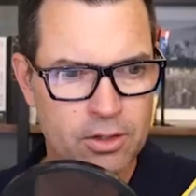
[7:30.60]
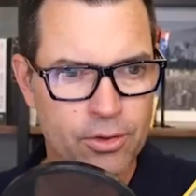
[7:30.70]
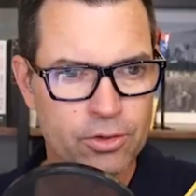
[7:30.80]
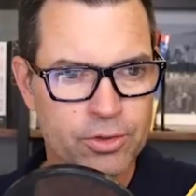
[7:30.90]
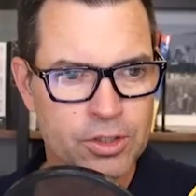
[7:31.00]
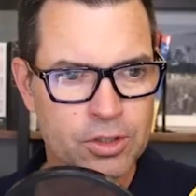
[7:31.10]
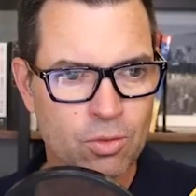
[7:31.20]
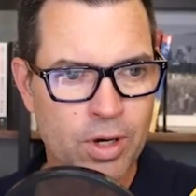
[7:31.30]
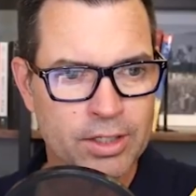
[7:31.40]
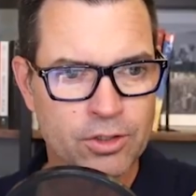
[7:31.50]
The third reason
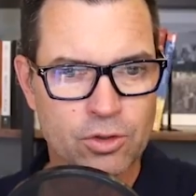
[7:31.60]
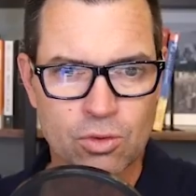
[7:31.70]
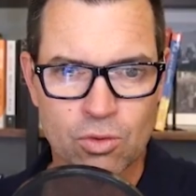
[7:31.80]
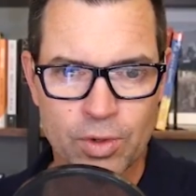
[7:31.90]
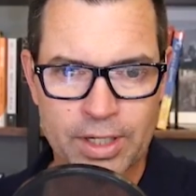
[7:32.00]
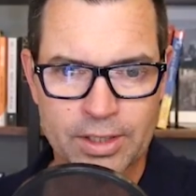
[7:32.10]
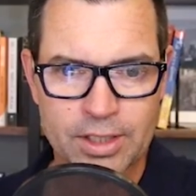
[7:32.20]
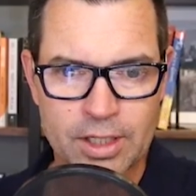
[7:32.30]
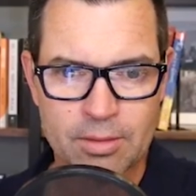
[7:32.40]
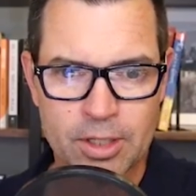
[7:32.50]
why to red
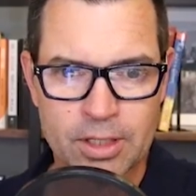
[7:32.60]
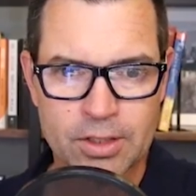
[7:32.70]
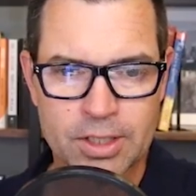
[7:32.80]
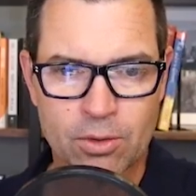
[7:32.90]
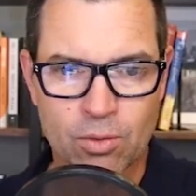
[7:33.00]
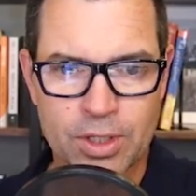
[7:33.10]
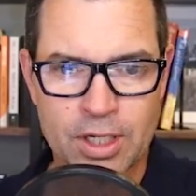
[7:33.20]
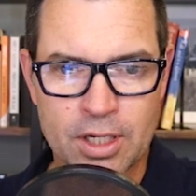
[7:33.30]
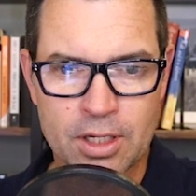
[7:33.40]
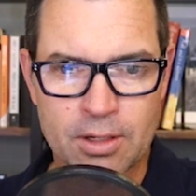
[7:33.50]
team is that
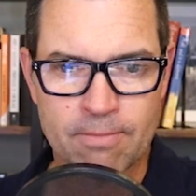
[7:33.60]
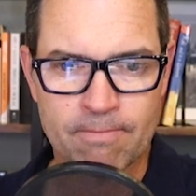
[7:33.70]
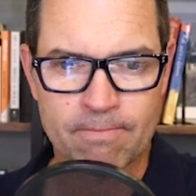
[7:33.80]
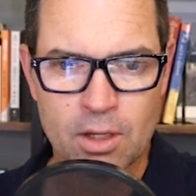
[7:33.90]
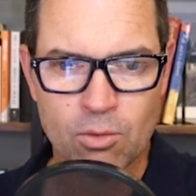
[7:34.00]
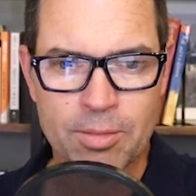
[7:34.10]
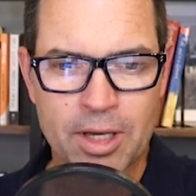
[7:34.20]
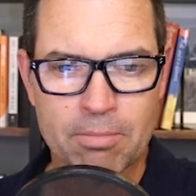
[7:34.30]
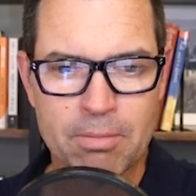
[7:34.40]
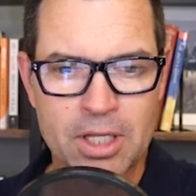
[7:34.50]
we
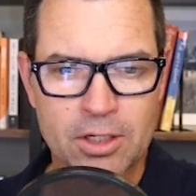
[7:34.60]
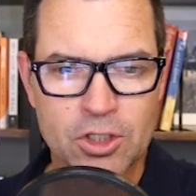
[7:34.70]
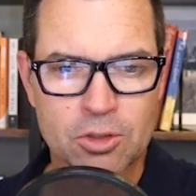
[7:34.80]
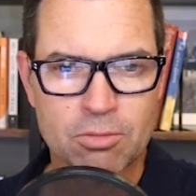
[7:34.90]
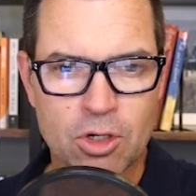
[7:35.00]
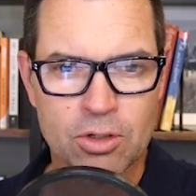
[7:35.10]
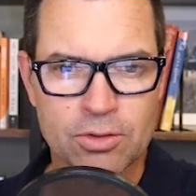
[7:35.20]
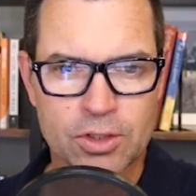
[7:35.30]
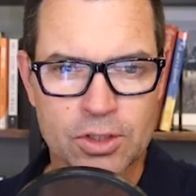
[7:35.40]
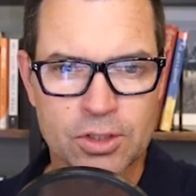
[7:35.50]
make many small
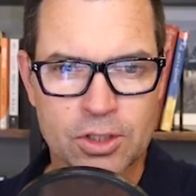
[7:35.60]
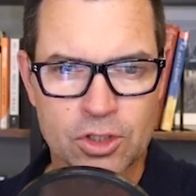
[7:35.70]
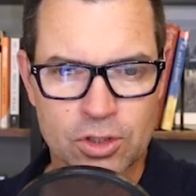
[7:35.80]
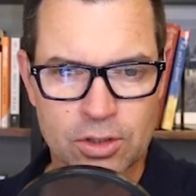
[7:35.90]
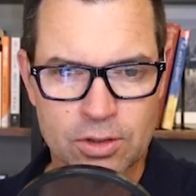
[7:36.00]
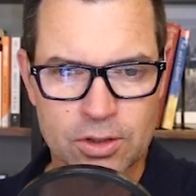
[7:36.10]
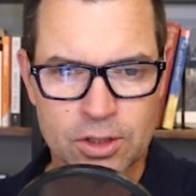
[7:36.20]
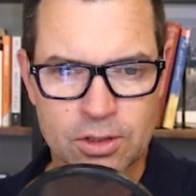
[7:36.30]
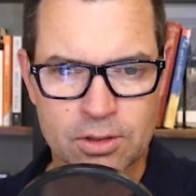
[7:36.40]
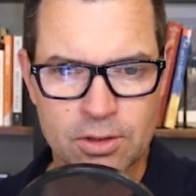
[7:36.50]

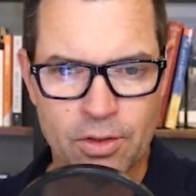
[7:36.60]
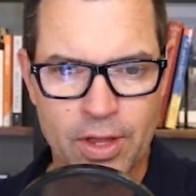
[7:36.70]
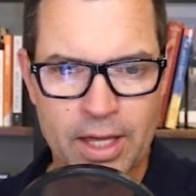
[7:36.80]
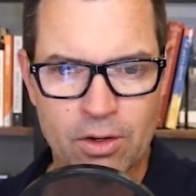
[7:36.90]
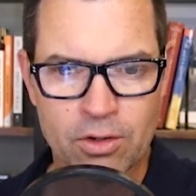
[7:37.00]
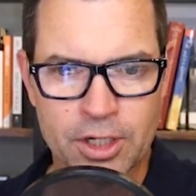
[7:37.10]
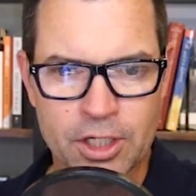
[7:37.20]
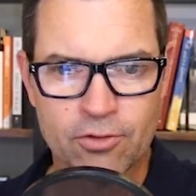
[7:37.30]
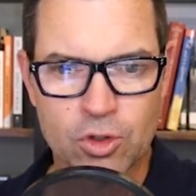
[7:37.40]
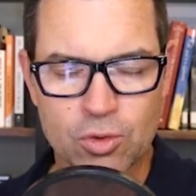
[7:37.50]
decisions that are
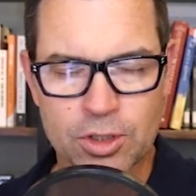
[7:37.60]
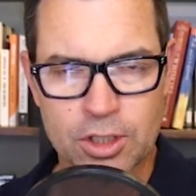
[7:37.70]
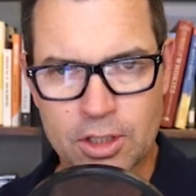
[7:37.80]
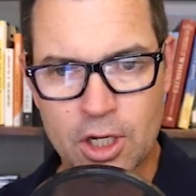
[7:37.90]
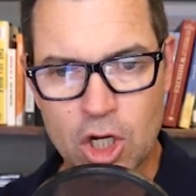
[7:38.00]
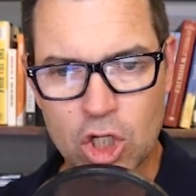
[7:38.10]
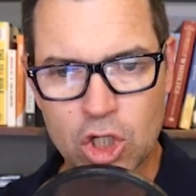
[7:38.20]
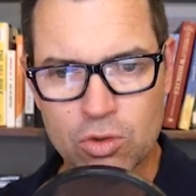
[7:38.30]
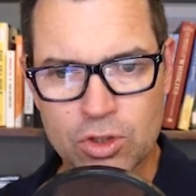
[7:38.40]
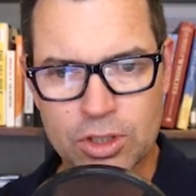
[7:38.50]
individually
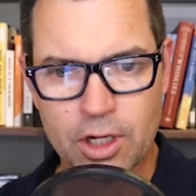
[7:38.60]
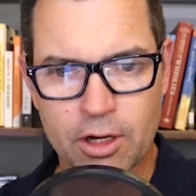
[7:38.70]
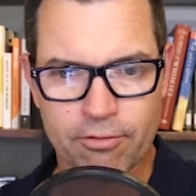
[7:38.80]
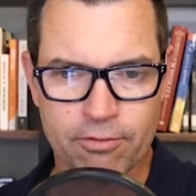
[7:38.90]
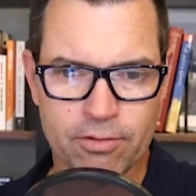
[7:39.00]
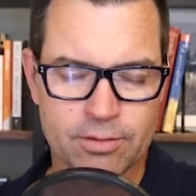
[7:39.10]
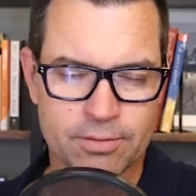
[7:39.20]
close enough,